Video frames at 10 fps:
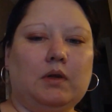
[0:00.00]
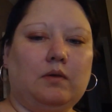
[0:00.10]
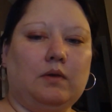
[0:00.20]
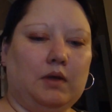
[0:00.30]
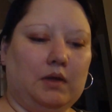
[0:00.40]

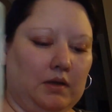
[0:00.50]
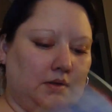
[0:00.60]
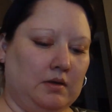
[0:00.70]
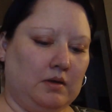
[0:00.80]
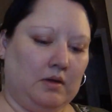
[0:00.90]
not putting
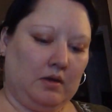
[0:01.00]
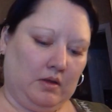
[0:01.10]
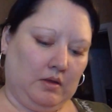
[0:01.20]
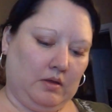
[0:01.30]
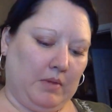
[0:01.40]
this
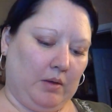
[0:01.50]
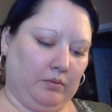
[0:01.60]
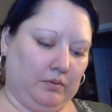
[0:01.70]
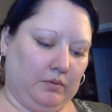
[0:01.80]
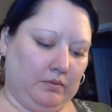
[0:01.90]

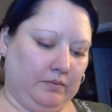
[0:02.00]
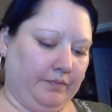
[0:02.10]
mountain,